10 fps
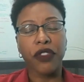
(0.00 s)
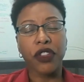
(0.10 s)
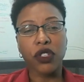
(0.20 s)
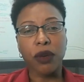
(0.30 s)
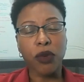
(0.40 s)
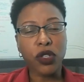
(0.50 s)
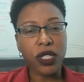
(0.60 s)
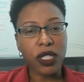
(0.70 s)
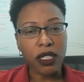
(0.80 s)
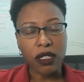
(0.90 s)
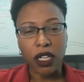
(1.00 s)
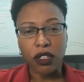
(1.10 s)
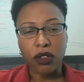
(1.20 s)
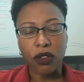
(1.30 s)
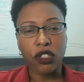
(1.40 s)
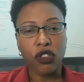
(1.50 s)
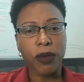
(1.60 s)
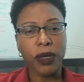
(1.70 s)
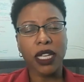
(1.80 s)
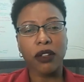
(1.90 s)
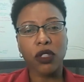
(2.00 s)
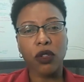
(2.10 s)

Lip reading: There's an emergency center in Germantown.